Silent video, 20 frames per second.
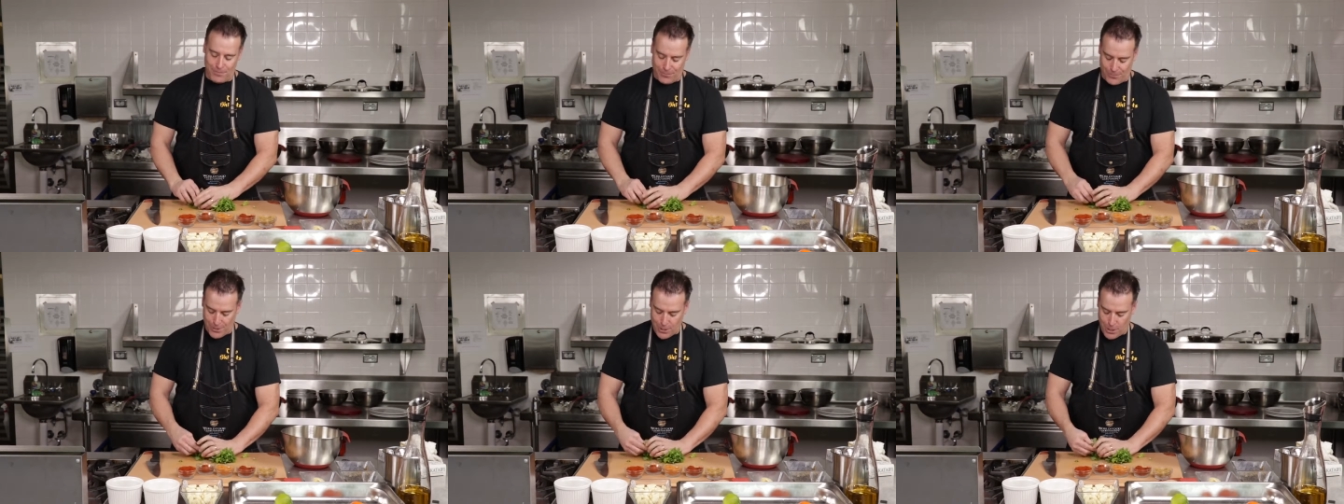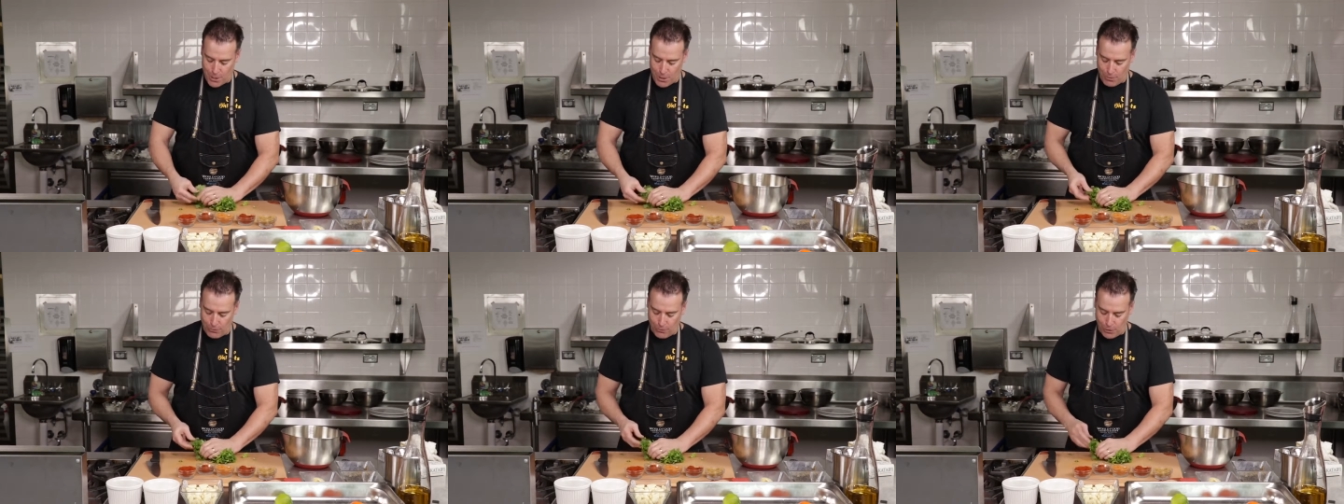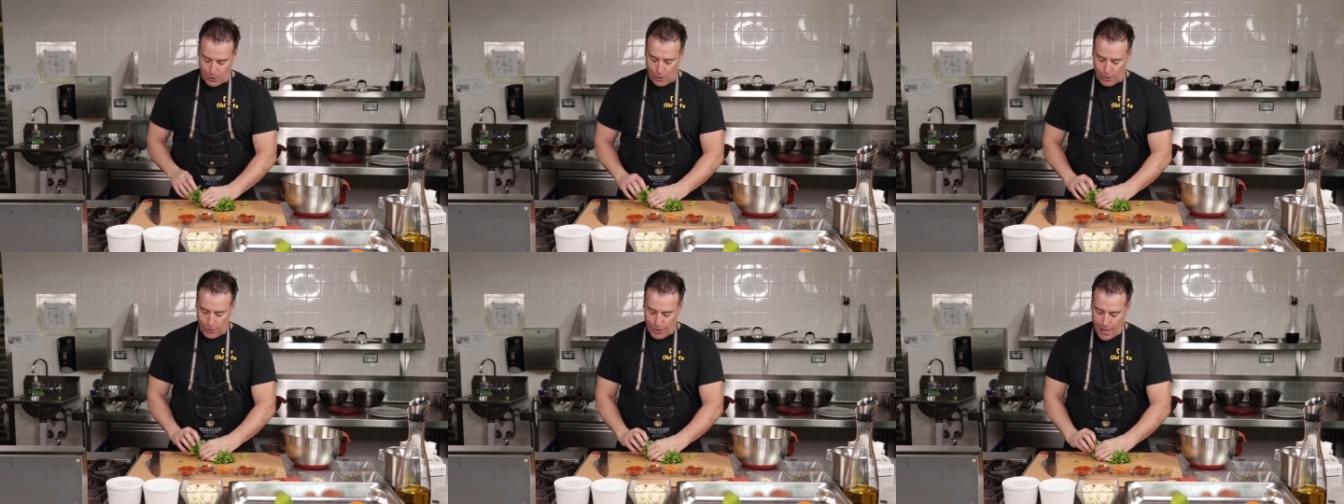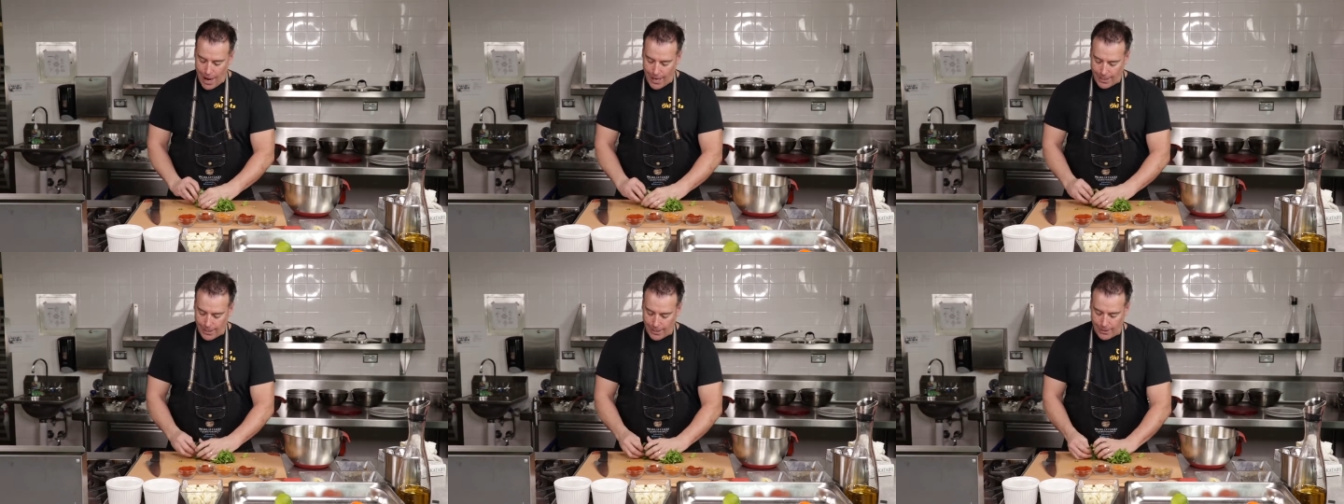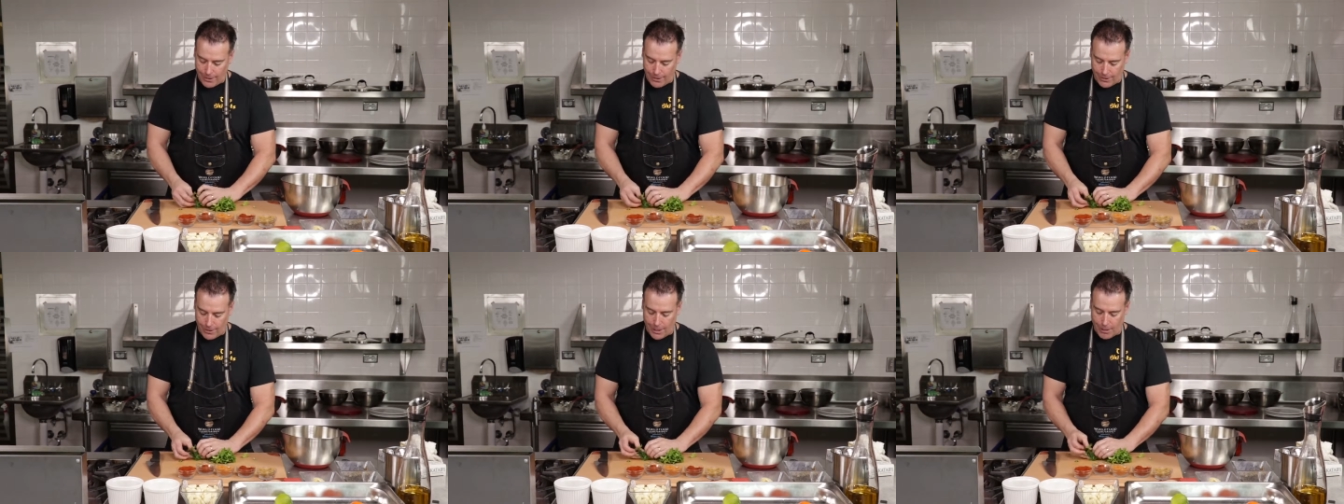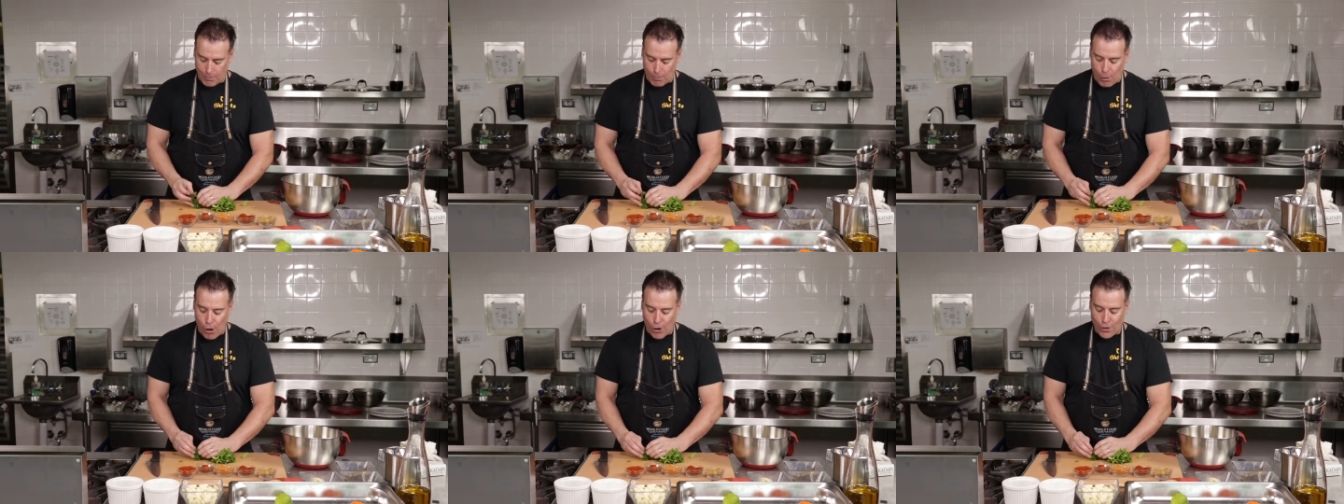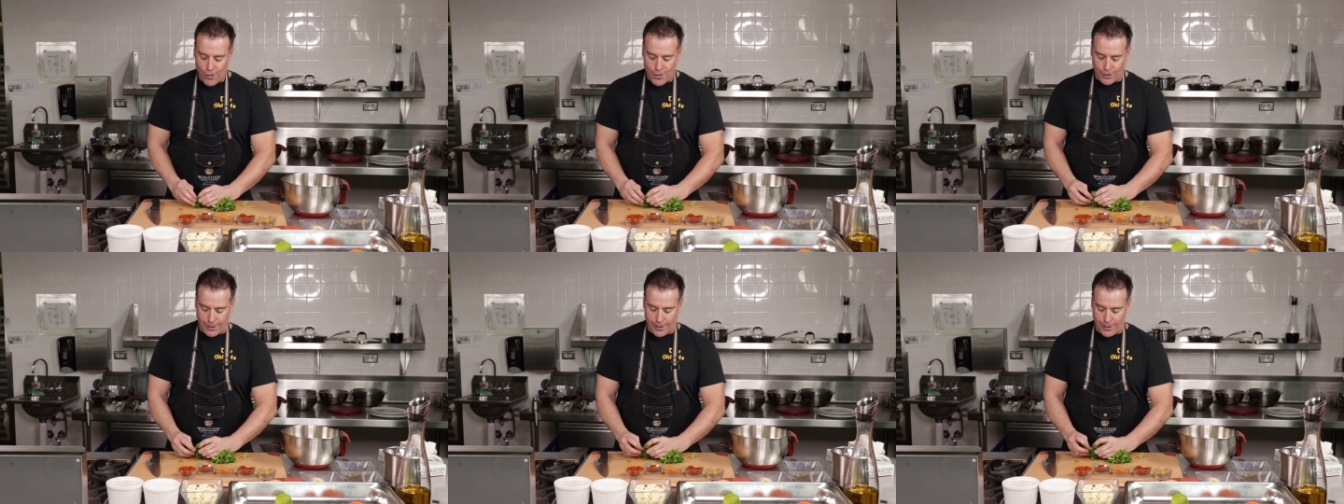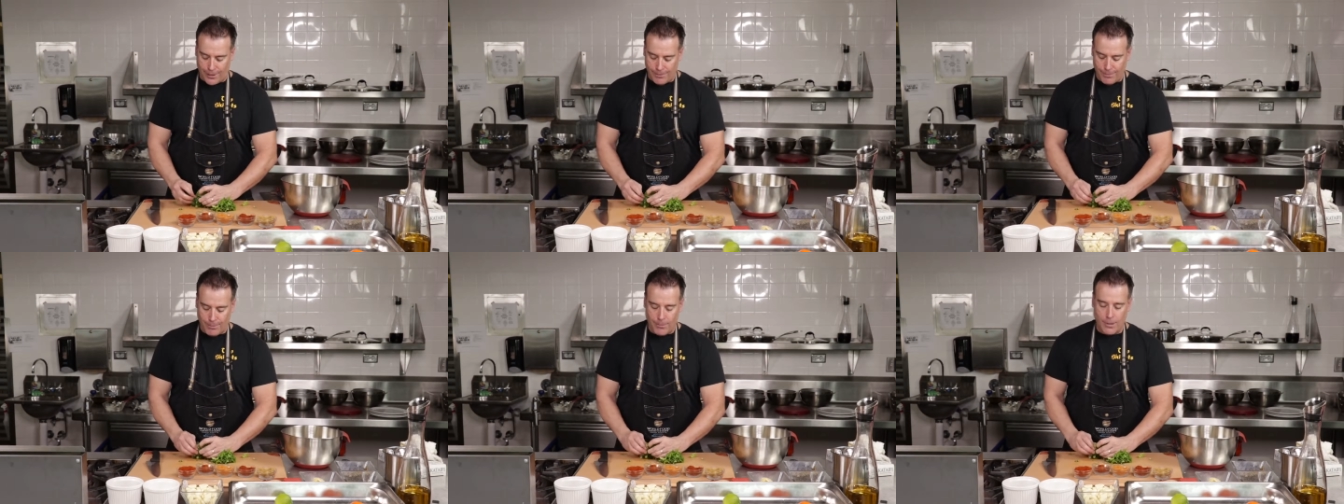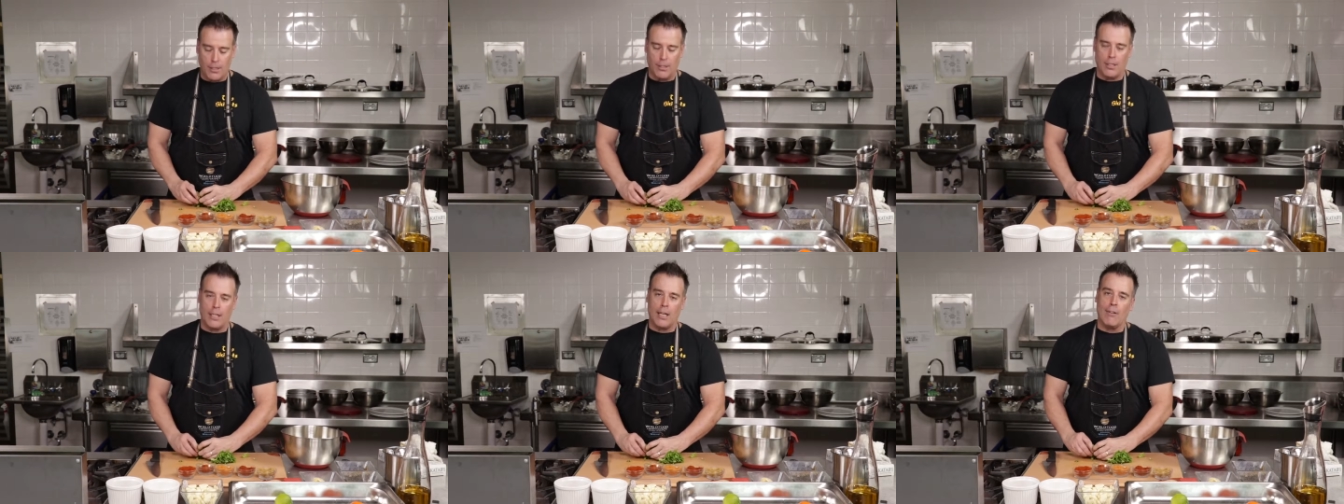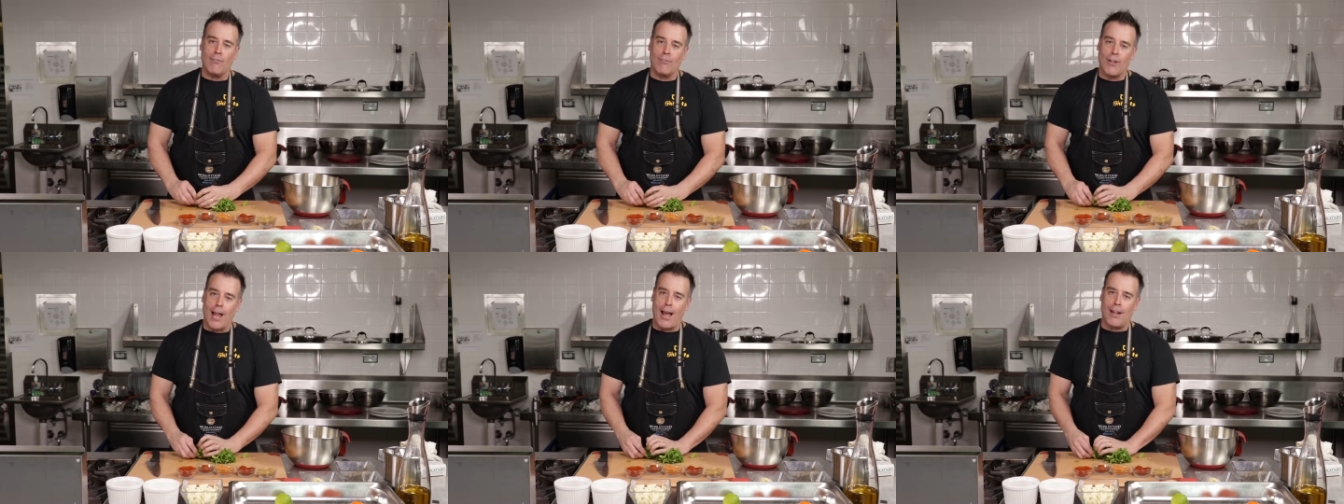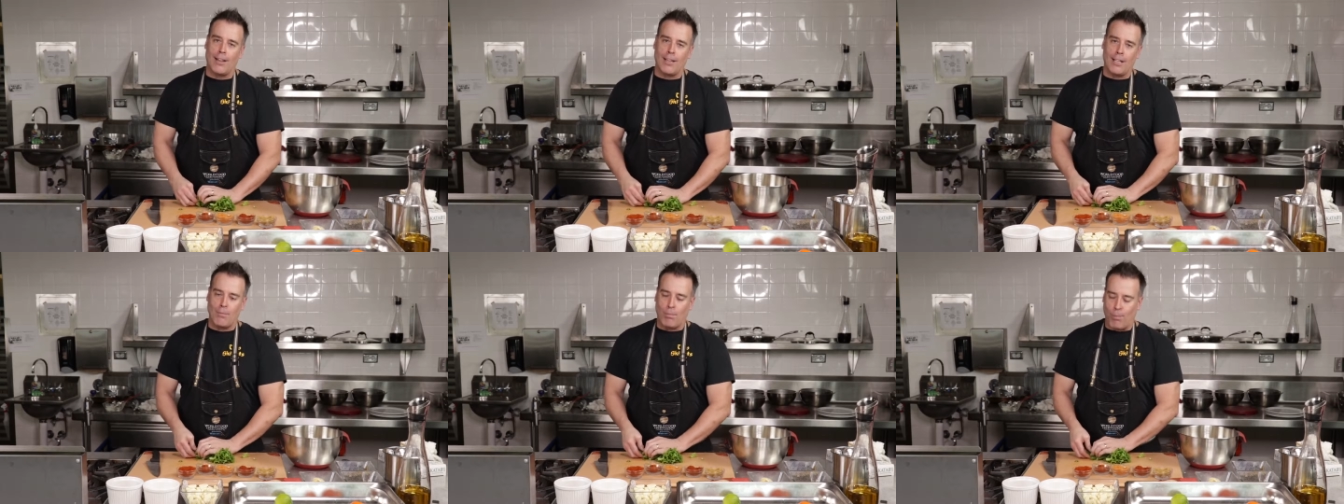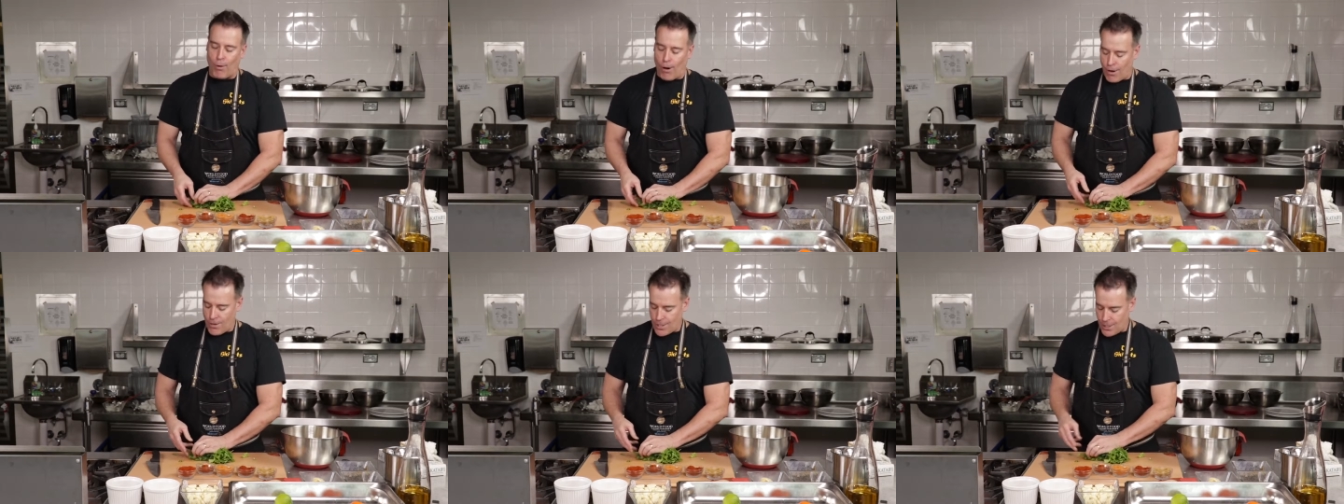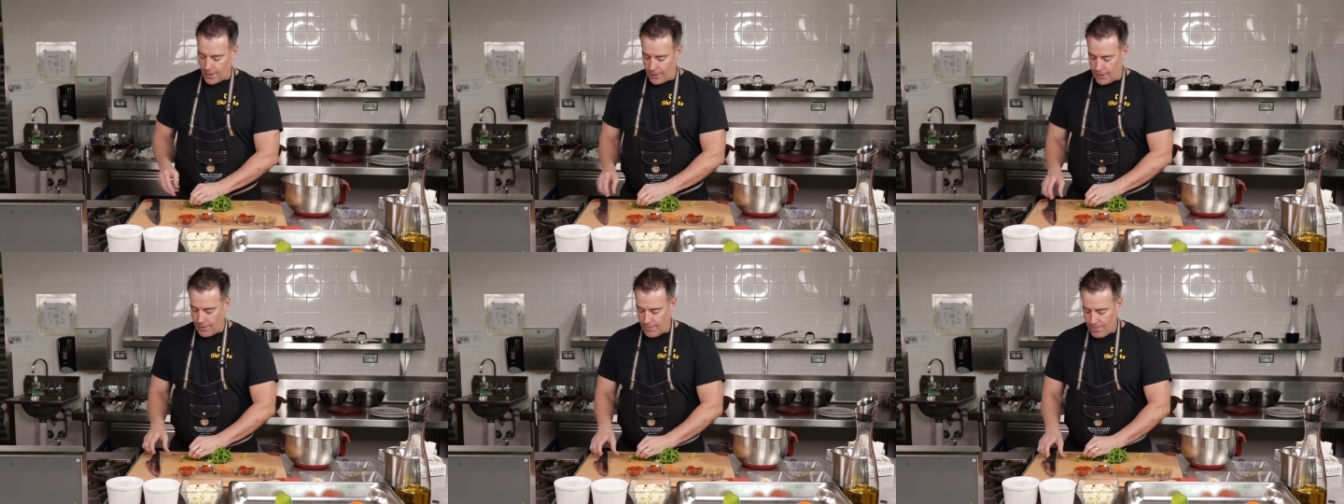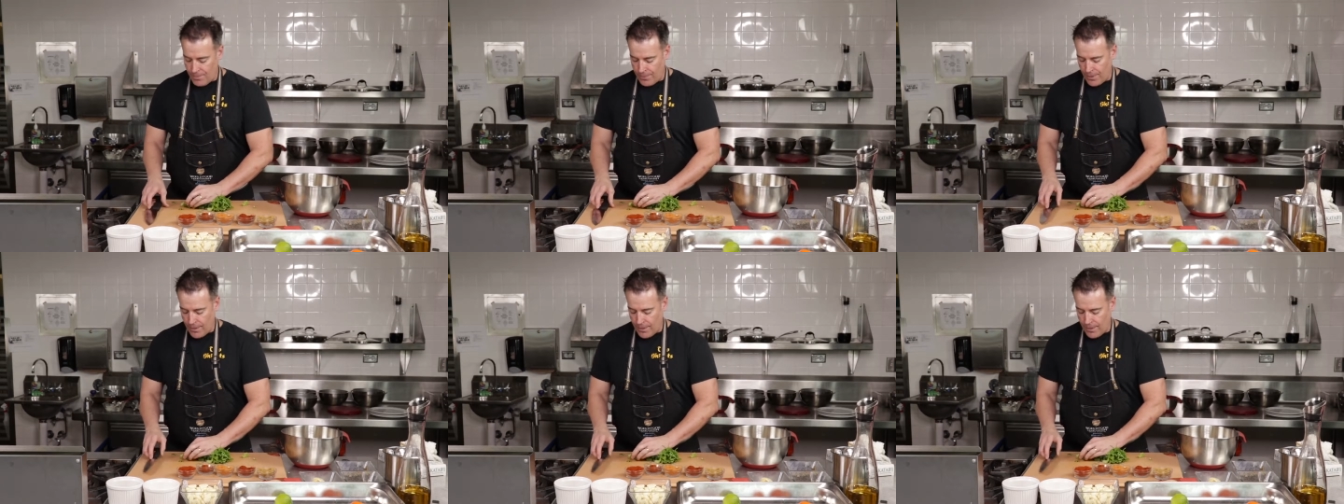So if you don't like it, you can get parsley. You can get flat leaf parsley.